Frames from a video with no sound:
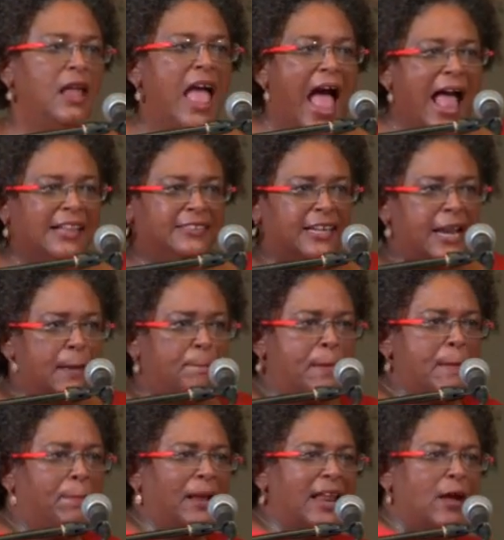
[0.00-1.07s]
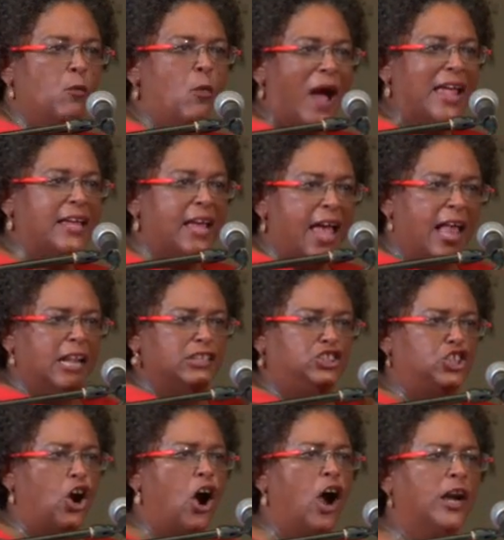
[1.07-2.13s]
And to the people in White Hill,
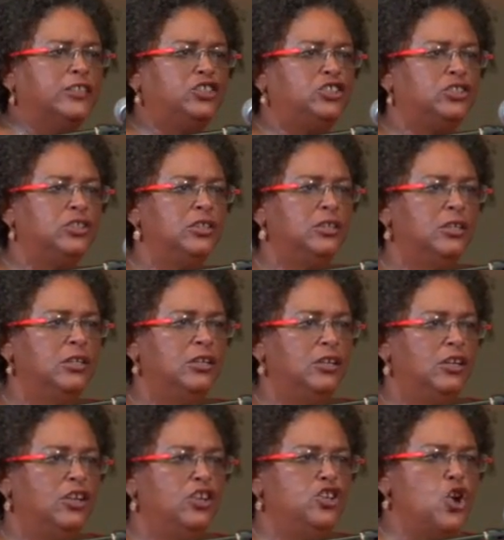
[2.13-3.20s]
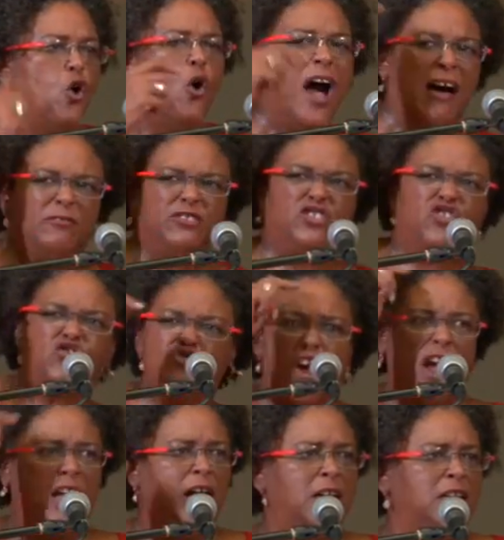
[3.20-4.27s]
George, you have
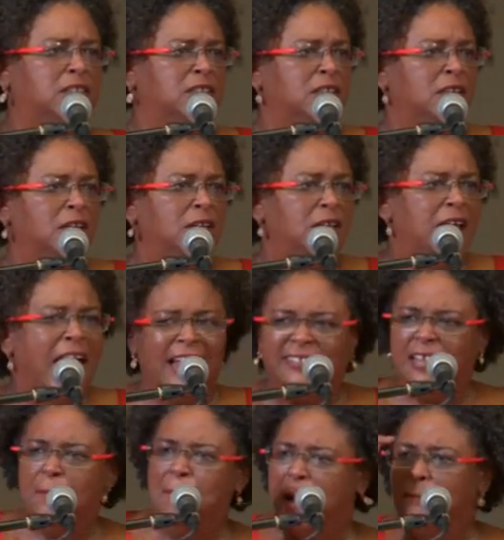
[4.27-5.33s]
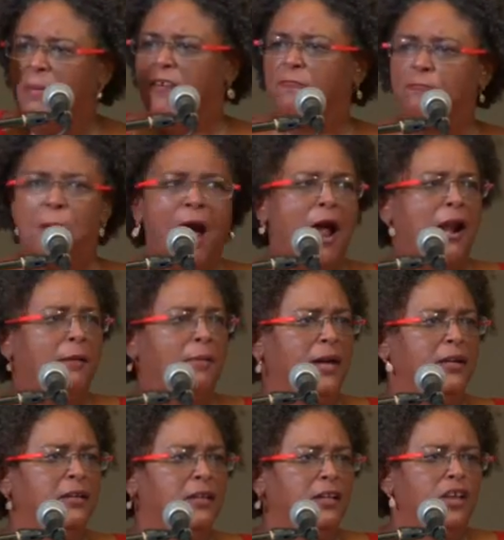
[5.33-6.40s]
struggled as the Member of
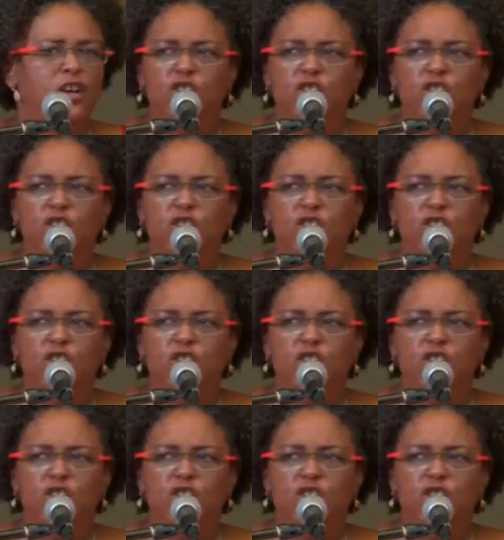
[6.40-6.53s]
Parliament.